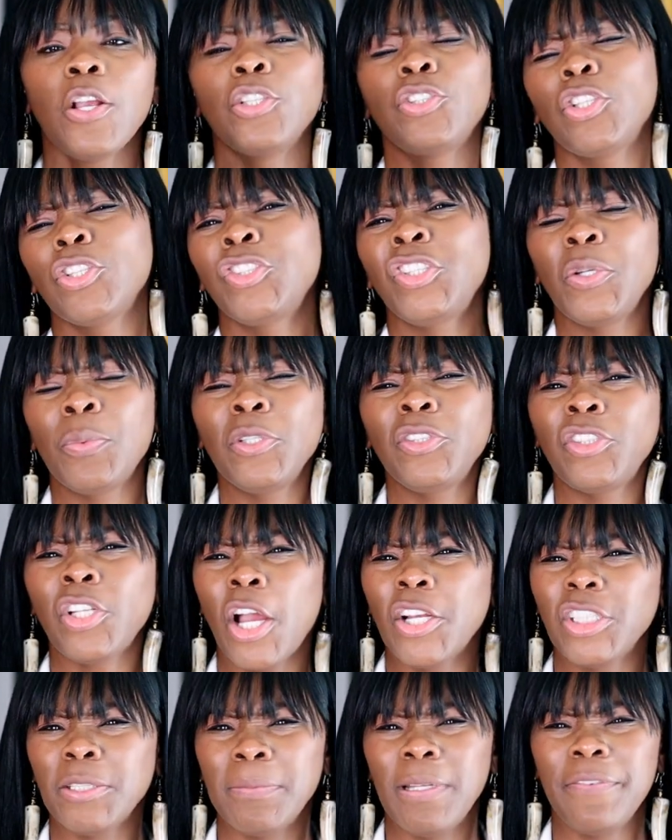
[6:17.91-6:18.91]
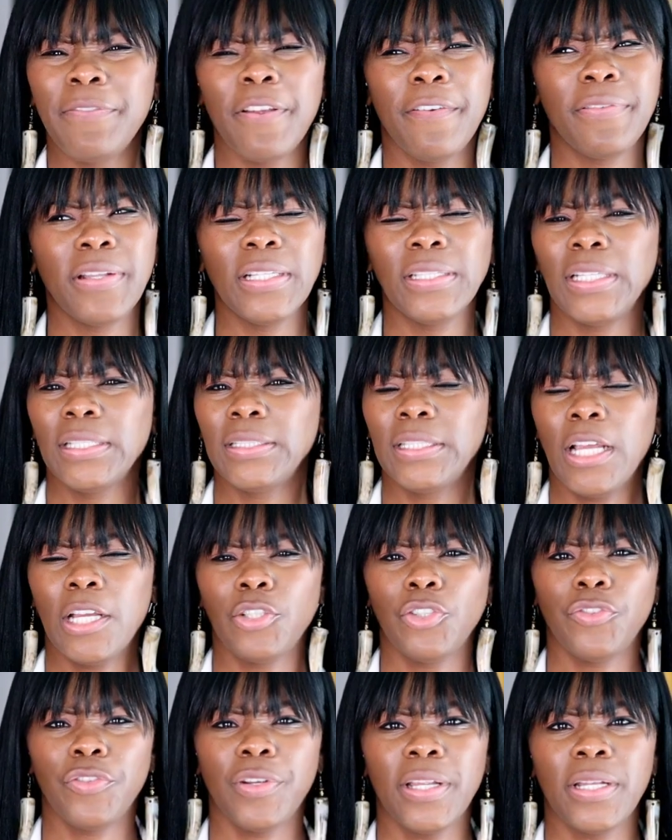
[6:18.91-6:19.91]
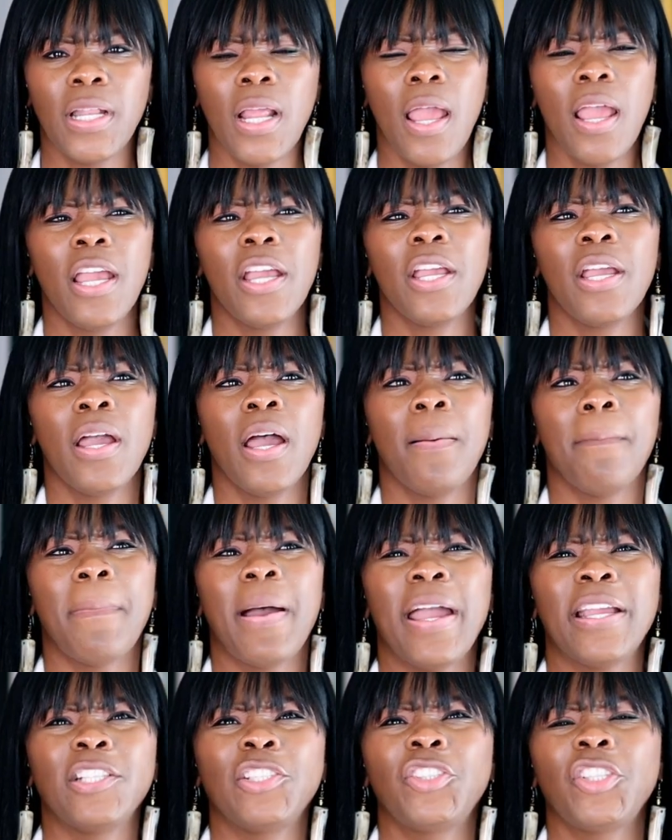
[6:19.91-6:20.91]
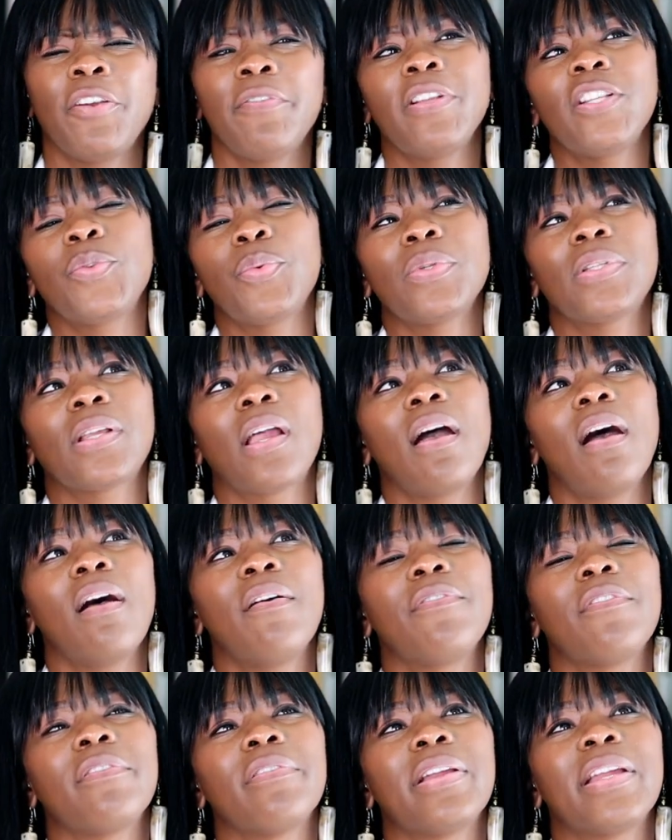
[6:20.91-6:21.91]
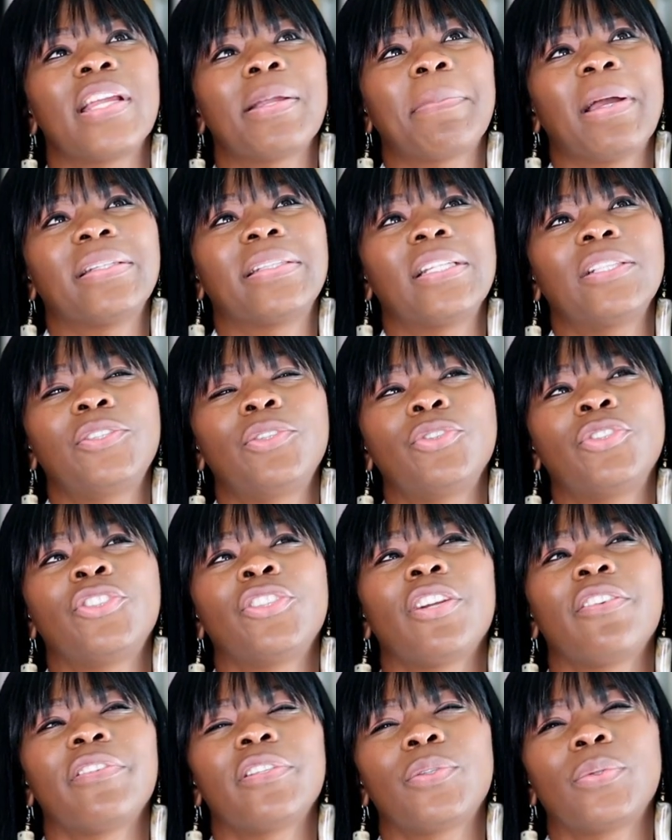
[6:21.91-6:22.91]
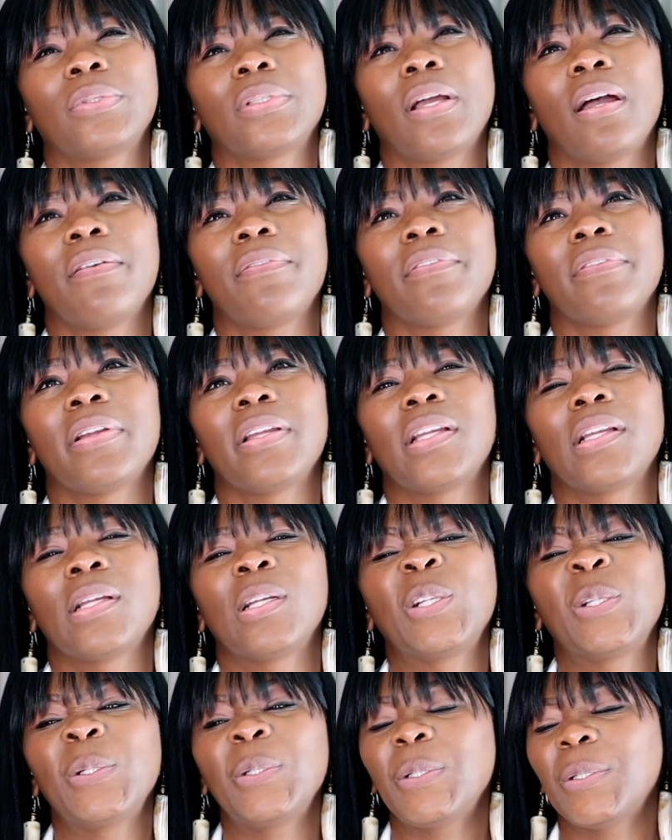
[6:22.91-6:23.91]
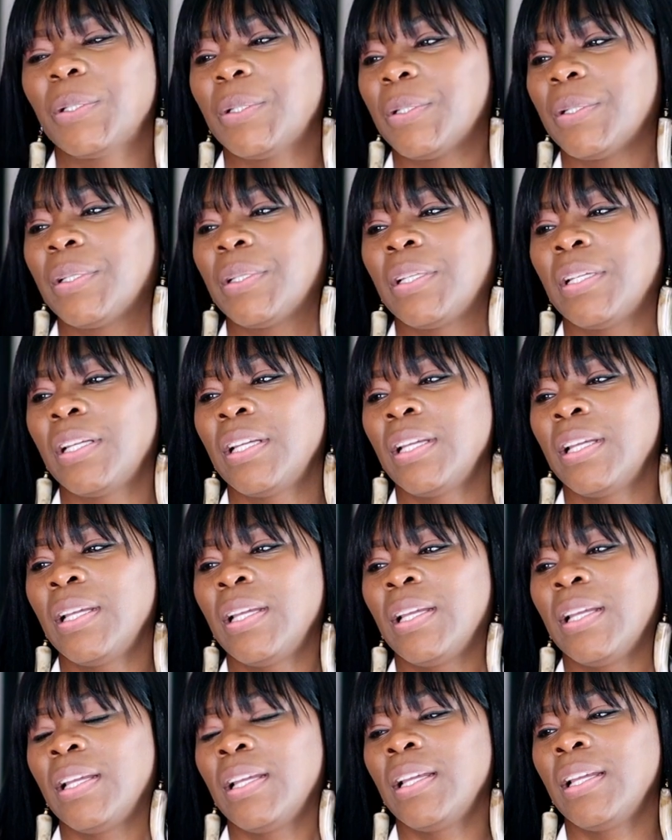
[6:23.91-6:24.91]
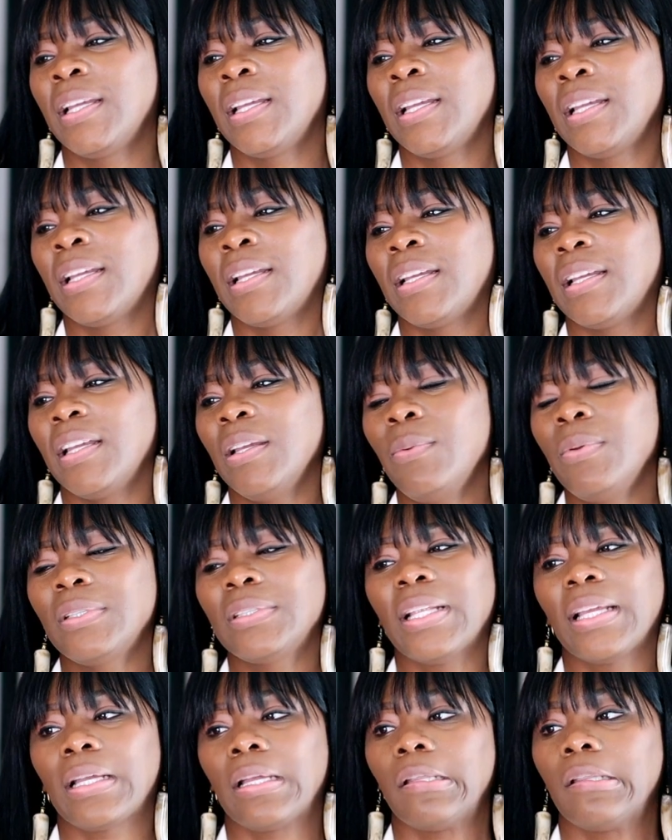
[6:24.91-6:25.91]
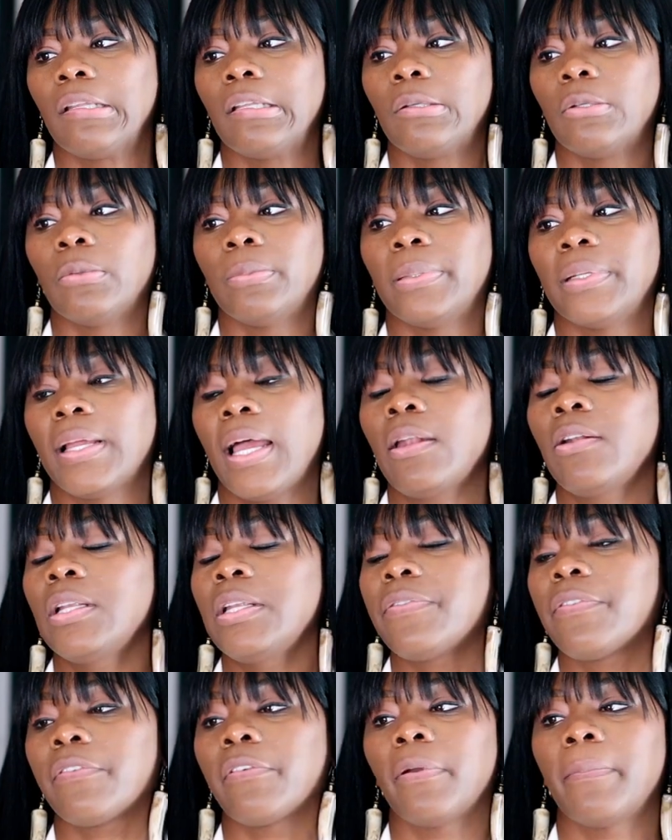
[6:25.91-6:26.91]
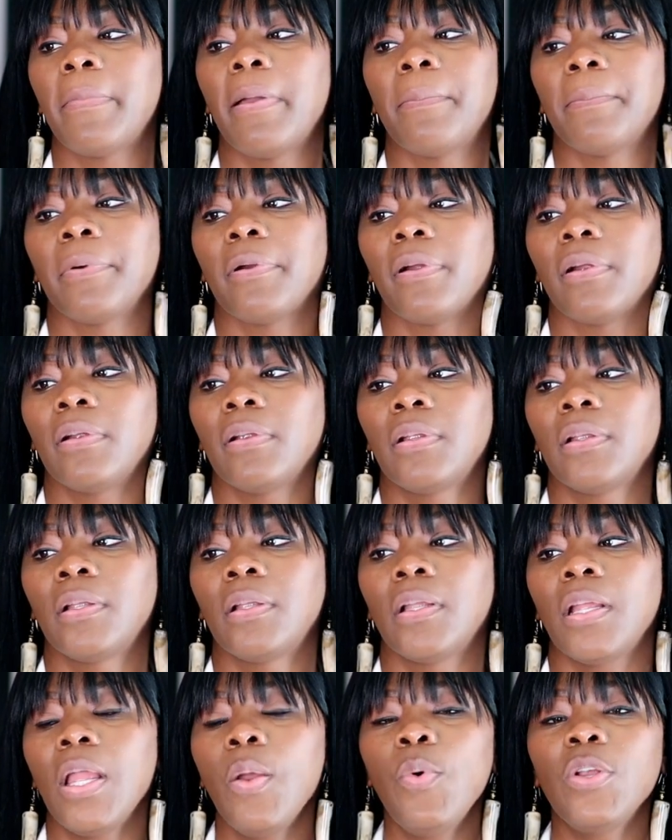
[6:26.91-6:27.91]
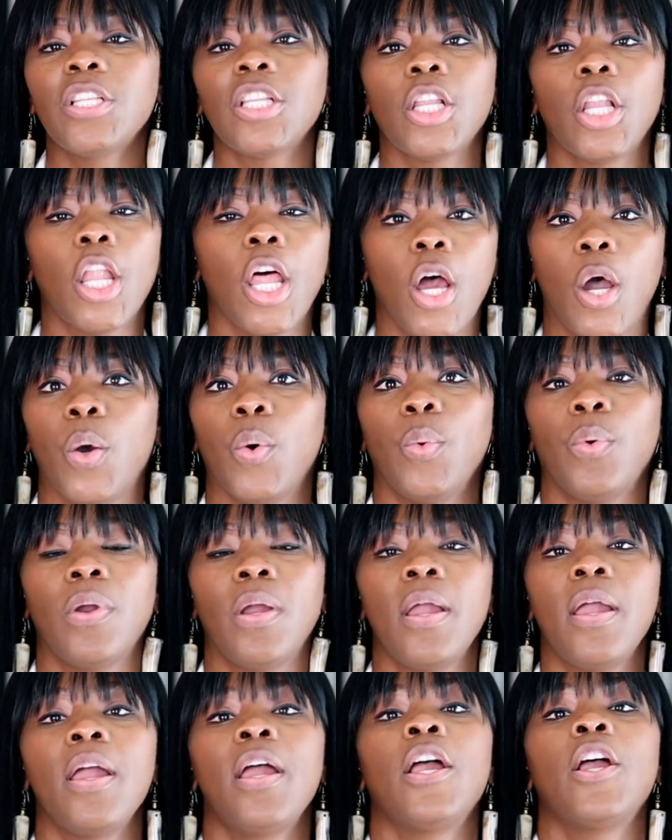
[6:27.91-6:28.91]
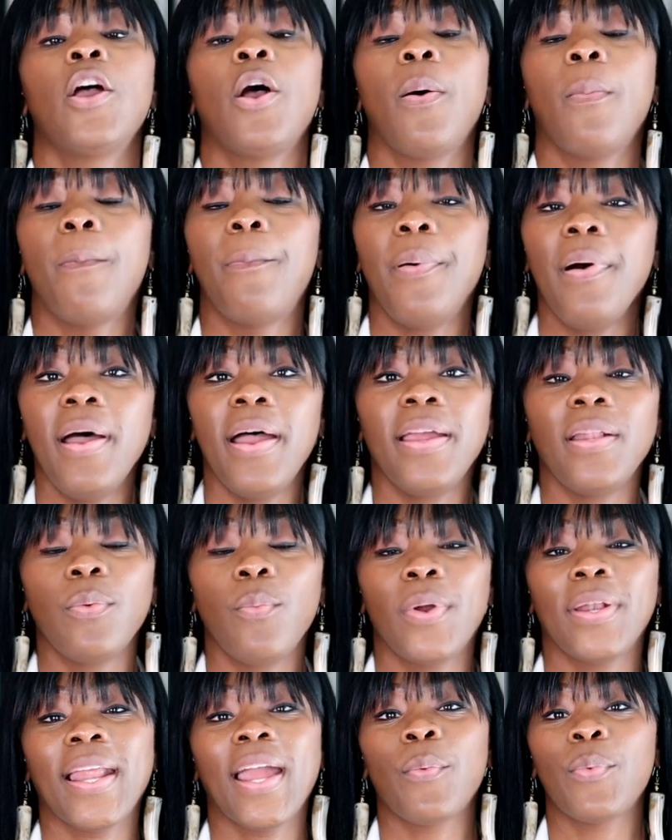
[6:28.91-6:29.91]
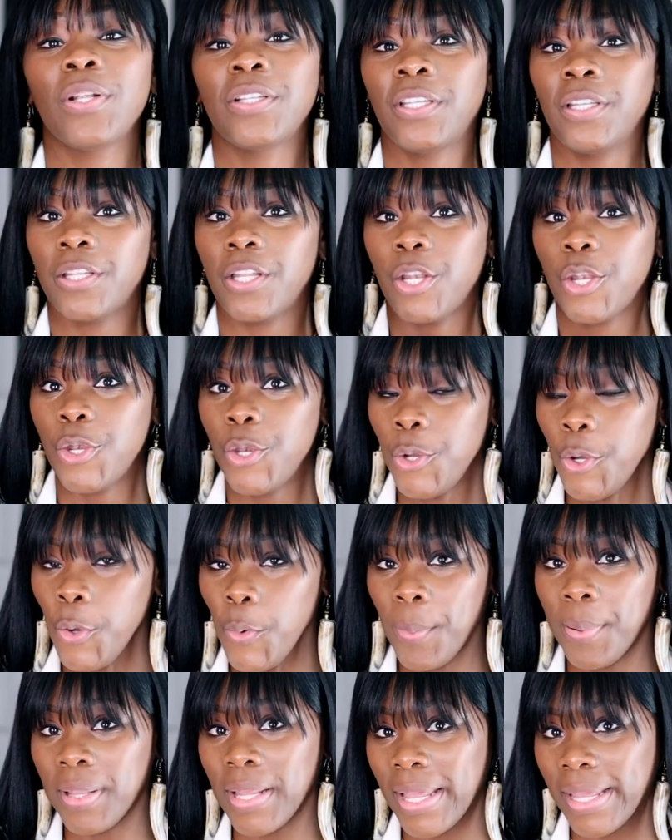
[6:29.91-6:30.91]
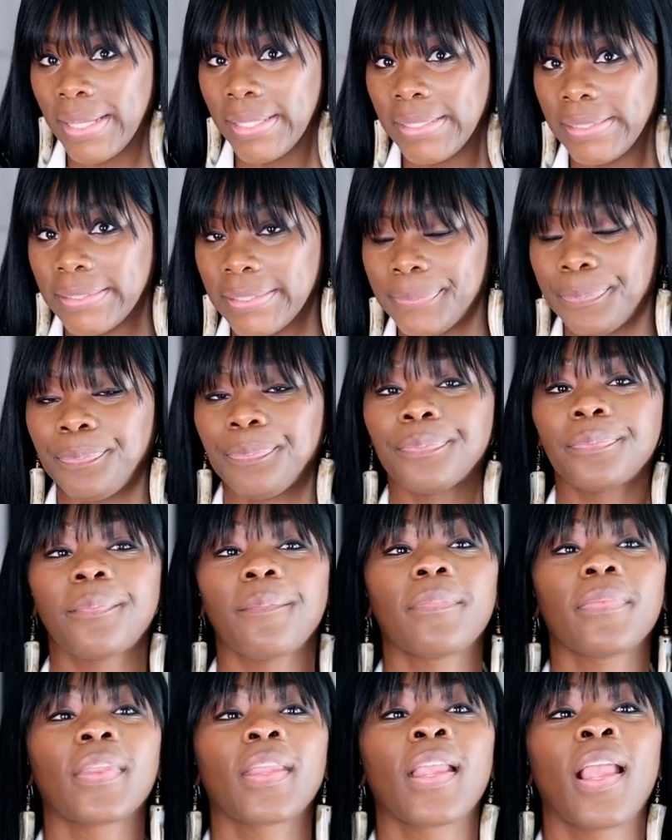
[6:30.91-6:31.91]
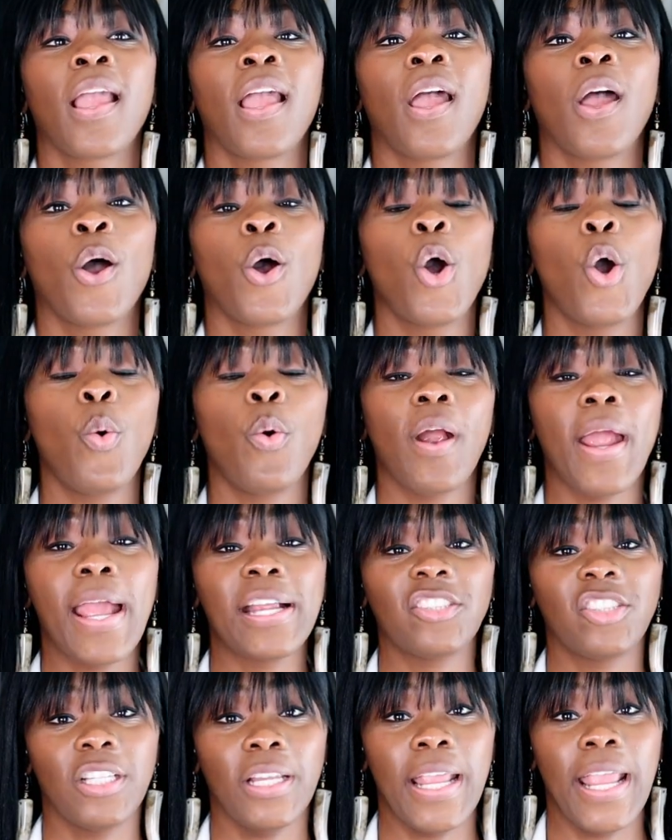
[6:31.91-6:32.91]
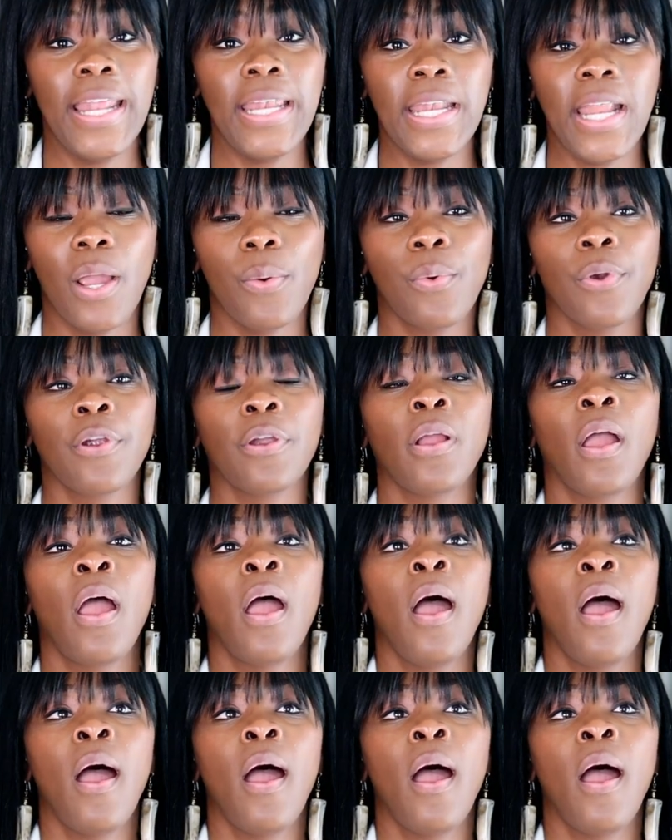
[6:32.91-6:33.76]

so she was charging me 5600 My insurance was covering, my dental insurance was covering, whew, it was like a little bit, I don't even remember. It was low. But when I went to the new place, who were actually in network,